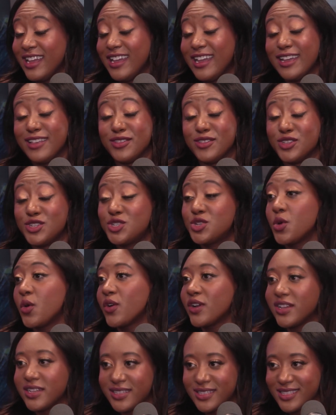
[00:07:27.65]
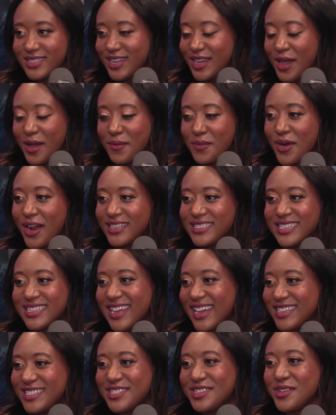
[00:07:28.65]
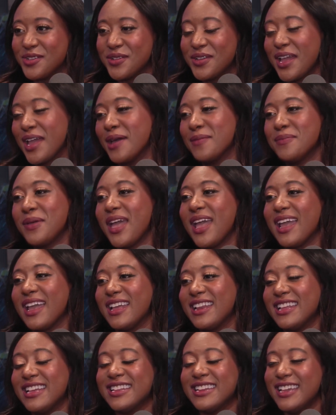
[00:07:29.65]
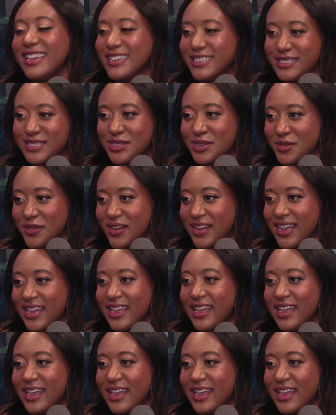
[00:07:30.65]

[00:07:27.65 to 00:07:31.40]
in the shortest presidential campaign in history.